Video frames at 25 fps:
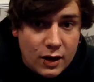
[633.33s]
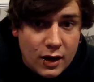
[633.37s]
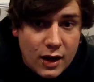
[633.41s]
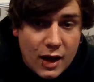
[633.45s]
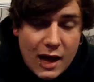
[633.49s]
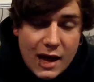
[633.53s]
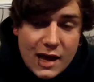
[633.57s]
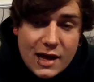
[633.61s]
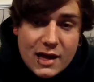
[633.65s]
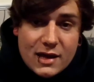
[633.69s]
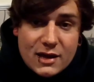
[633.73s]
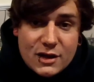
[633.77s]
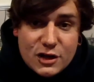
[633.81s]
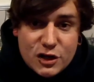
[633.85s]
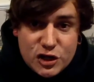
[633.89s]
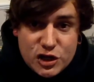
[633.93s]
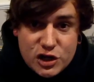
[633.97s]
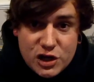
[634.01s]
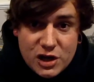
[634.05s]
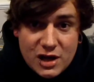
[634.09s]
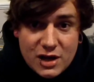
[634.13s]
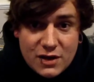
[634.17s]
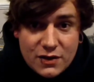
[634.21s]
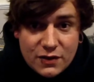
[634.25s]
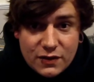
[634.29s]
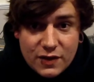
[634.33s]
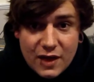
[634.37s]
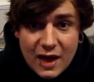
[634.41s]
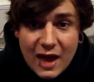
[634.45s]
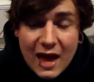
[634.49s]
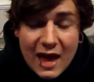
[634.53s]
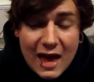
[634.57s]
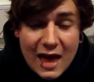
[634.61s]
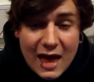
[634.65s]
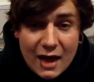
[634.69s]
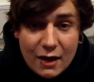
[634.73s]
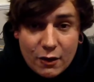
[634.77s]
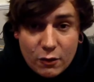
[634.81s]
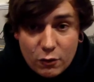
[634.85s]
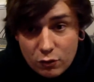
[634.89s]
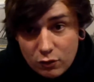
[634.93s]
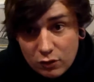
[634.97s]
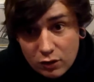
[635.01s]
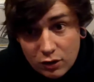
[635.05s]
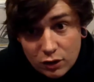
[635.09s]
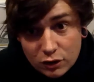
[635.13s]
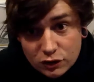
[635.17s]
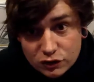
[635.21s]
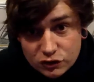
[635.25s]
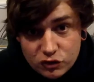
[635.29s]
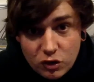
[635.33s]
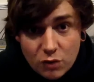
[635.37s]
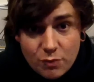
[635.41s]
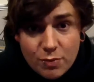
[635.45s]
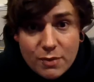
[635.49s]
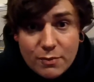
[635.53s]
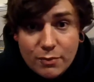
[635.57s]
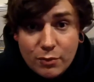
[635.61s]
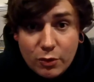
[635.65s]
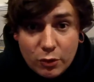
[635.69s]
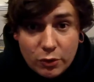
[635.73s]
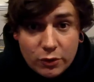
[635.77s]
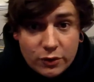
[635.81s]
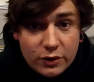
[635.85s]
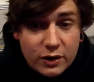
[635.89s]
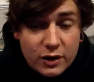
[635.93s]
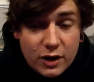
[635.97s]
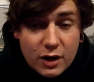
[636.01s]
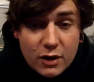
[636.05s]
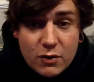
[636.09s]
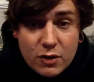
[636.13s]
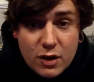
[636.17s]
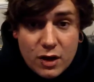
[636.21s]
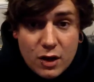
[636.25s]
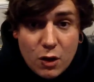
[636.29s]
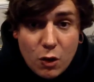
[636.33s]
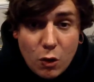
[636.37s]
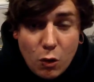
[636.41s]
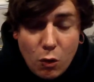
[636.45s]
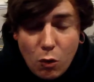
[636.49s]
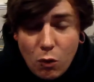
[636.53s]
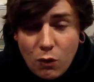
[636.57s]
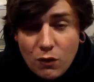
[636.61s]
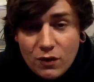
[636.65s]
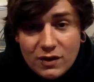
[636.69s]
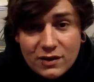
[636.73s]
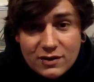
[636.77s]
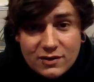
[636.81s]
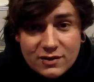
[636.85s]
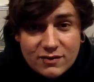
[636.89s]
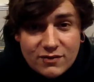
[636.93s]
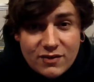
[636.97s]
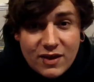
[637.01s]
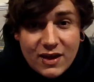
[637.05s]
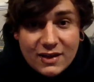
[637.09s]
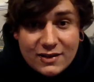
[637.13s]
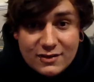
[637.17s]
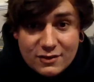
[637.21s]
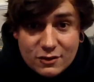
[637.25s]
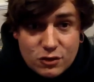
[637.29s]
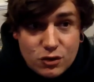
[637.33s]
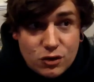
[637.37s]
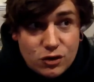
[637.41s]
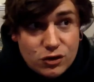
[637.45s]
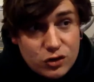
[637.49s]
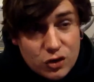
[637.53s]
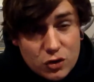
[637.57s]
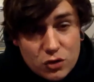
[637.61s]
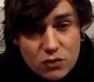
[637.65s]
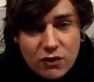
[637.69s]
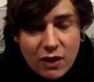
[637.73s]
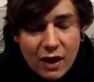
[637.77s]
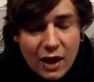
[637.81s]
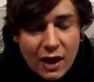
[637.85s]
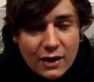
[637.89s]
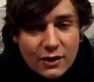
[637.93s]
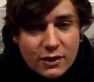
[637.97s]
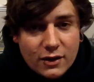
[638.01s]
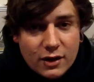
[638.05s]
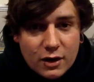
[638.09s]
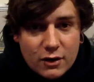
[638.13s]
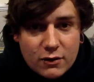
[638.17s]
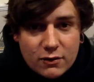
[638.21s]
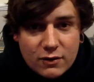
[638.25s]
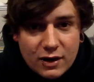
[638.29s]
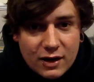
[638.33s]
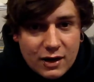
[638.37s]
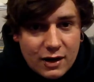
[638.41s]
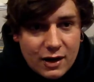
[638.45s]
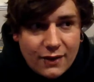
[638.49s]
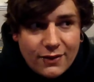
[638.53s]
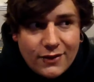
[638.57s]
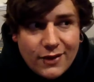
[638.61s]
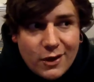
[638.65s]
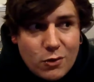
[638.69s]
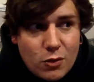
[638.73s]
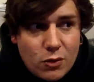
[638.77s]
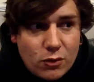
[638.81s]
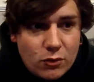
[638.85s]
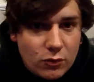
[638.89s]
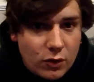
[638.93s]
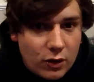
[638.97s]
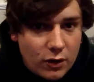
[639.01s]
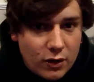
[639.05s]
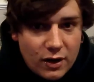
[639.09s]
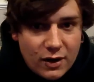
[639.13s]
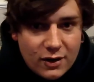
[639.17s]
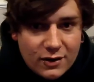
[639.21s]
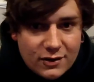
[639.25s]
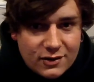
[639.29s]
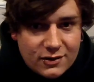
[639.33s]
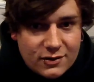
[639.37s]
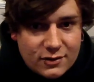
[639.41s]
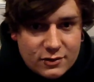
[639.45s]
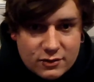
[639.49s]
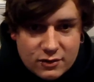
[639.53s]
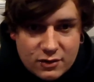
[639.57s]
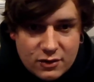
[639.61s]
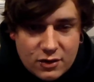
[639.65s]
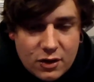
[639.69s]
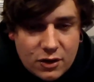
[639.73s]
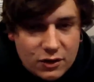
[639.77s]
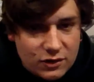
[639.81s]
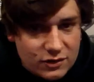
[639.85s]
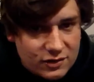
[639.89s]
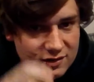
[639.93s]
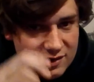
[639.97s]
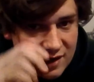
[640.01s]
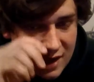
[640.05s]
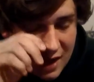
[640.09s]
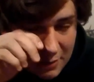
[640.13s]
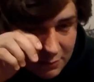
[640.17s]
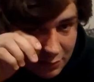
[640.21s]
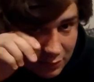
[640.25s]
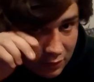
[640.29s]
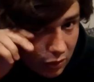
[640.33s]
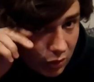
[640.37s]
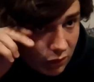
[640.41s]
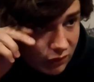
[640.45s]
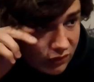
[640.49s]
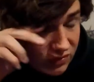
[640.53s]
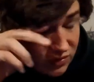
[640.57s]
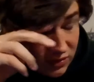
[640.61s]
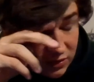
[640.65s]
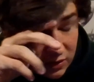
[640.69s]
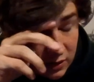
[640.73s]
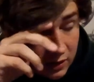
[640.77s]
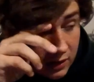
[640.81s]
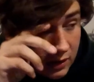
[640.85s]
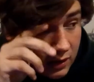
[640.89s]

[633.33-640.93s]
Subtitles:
a sheath or a stropping board, you know, all these things, and you could do that, you know, and they wouldn't worry because it's only a skip and going to a,